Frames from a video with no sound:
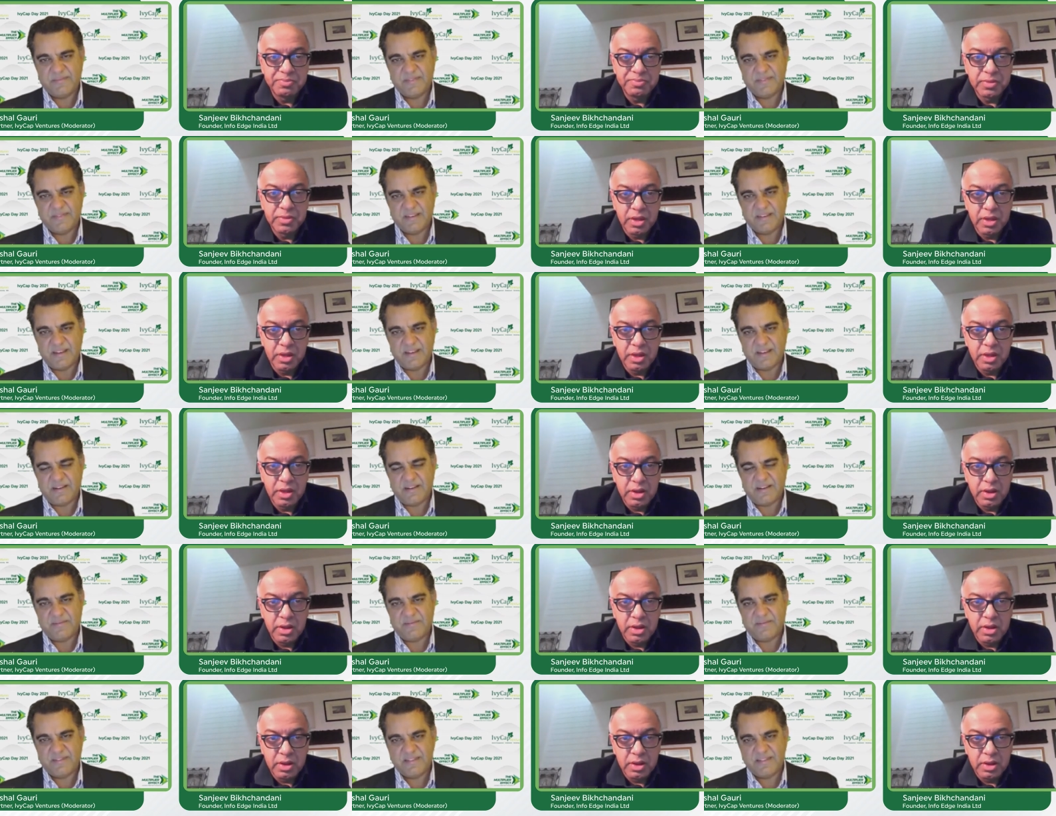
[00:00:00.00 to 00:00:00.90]
Speaker 1: Yeah.
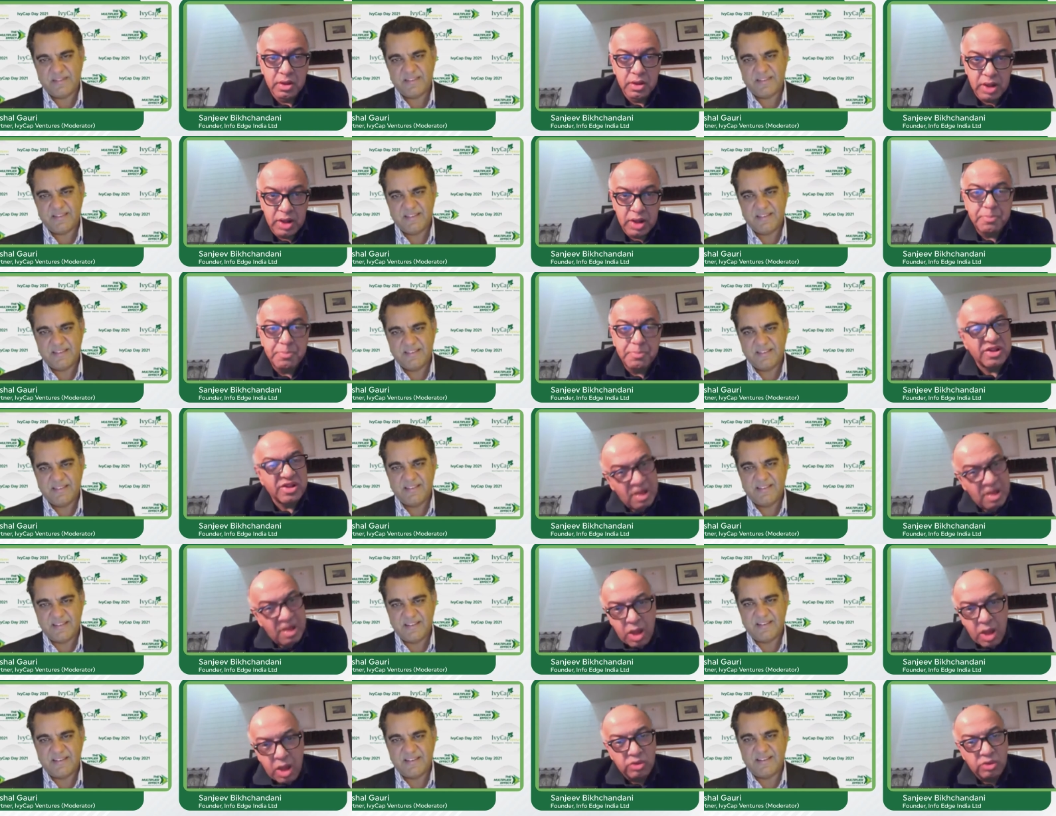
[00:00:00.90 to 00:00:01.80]
Right. But
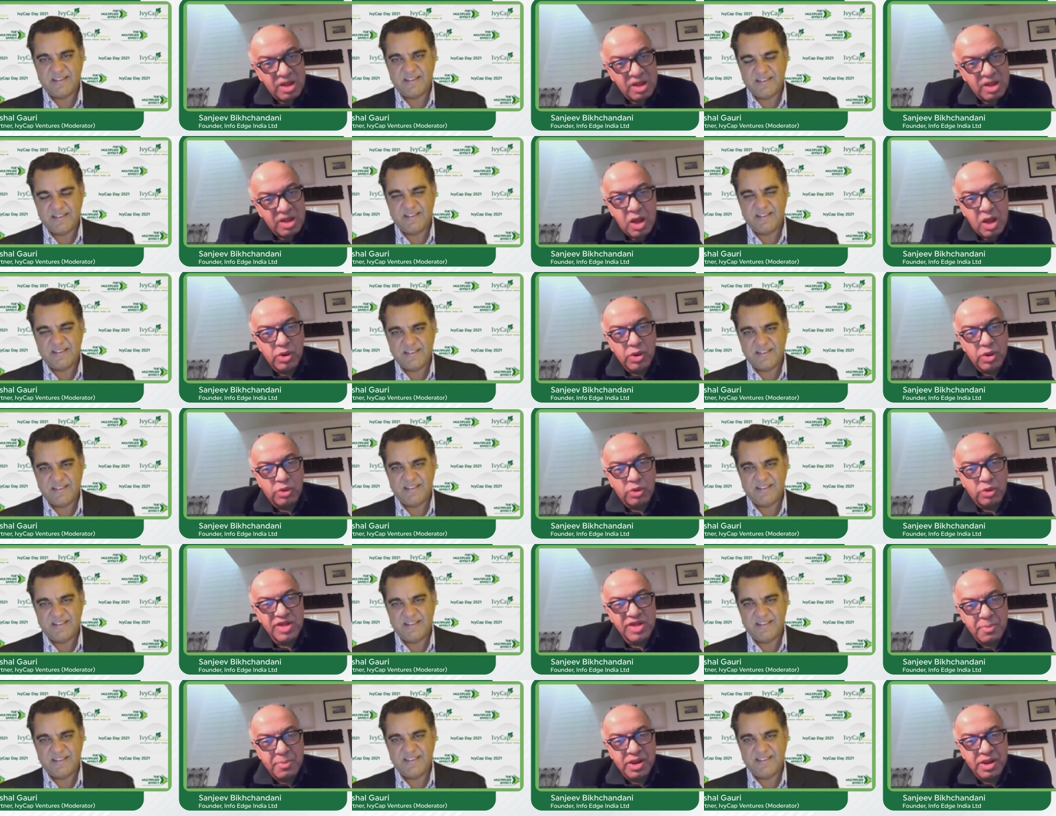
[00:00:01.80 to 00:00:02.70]
somehow, somehow it always
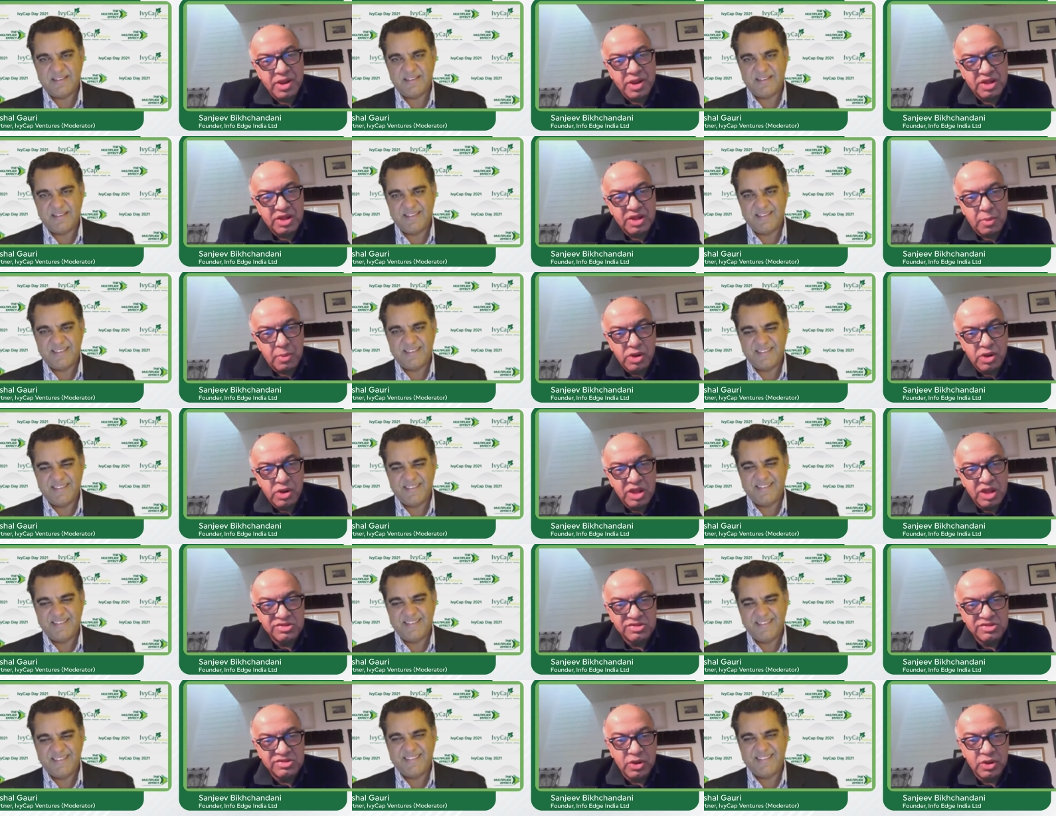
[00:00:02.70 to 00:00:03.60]
happened. Next couple of
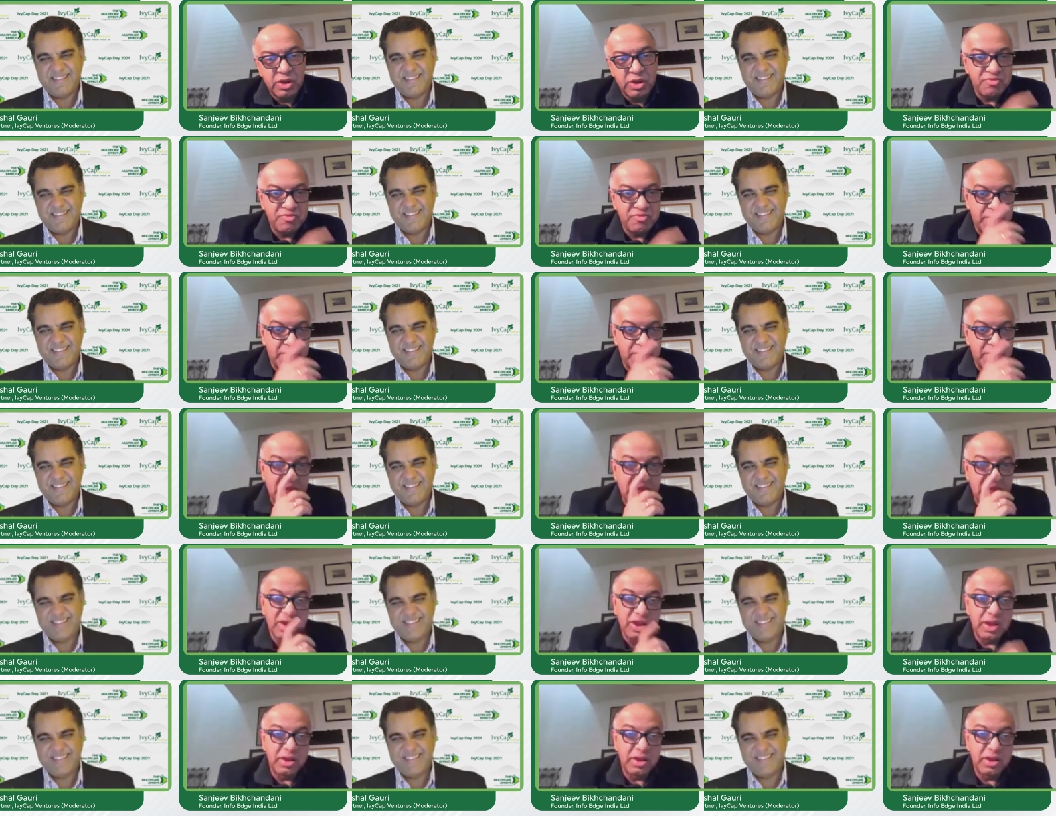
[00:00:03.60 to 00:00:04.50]
days, you know, enough money came
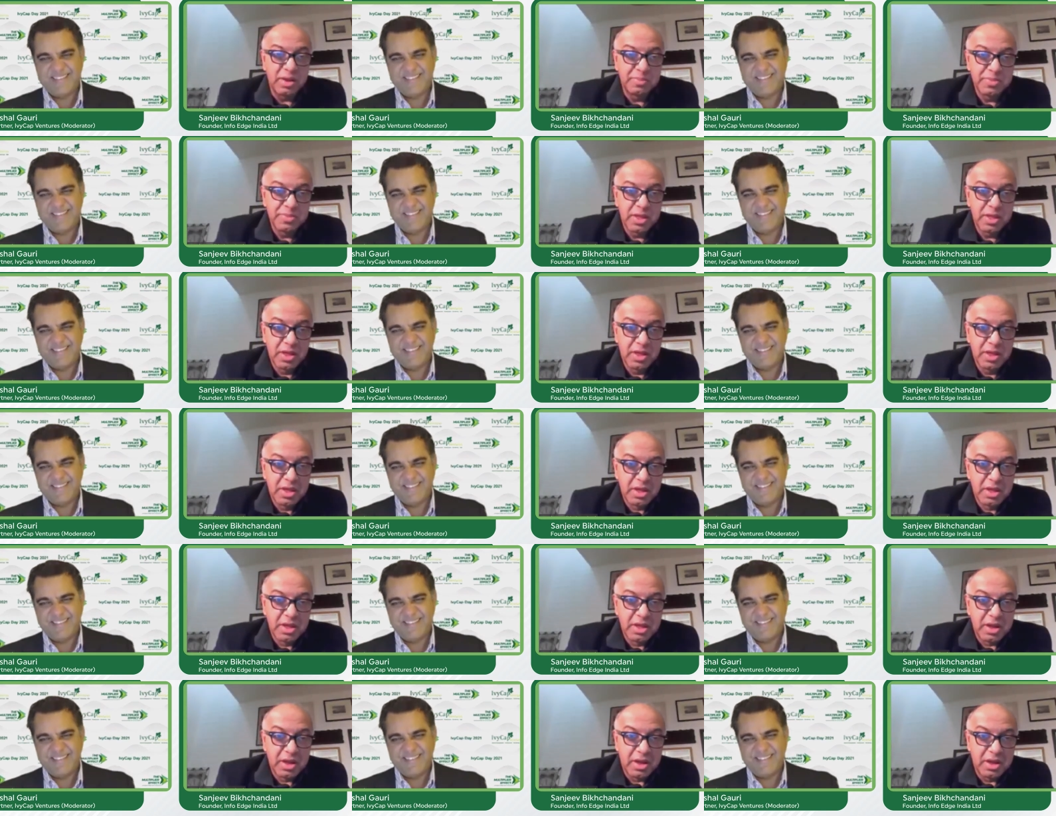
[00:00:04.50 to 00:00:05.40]
in and
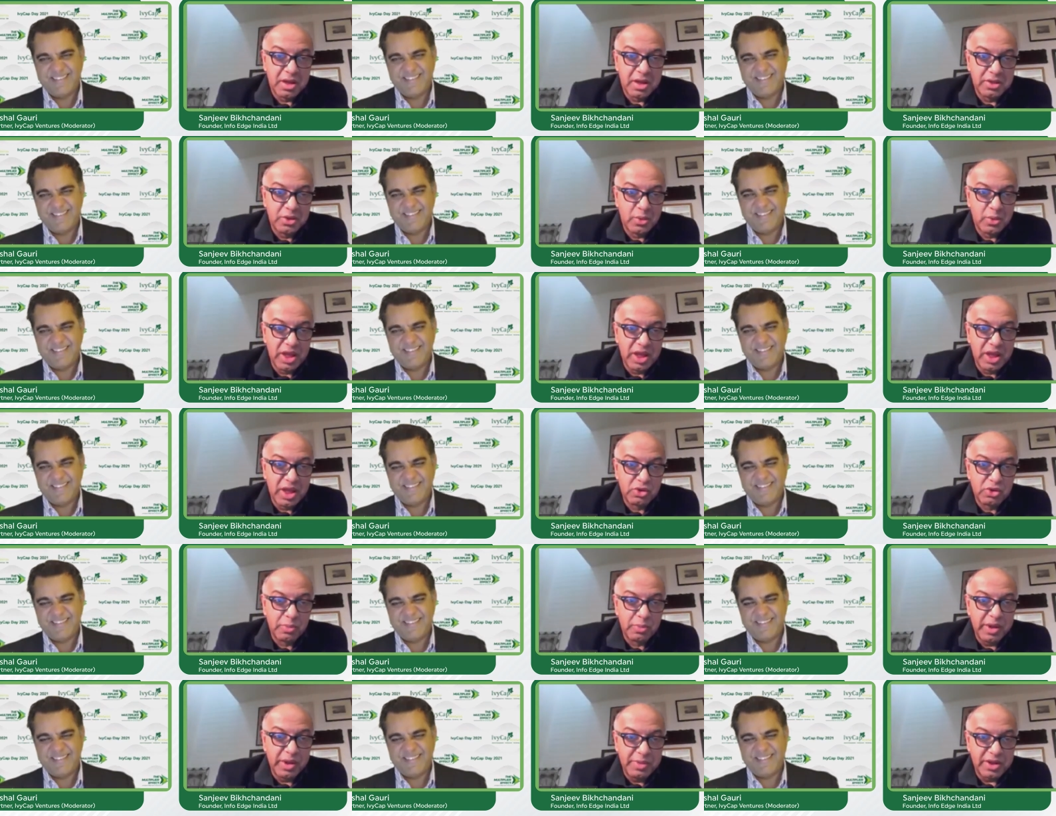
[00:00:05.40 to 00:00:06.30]
uh, you were able to
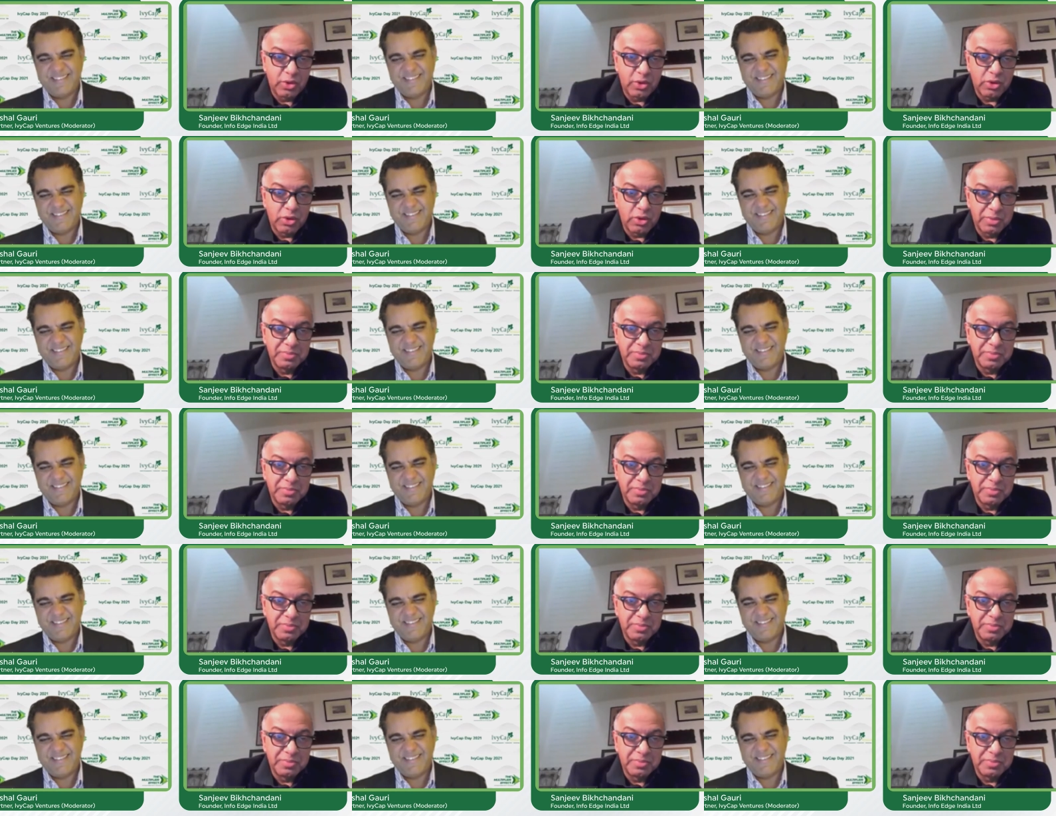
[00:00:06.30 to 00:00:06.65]
make payroll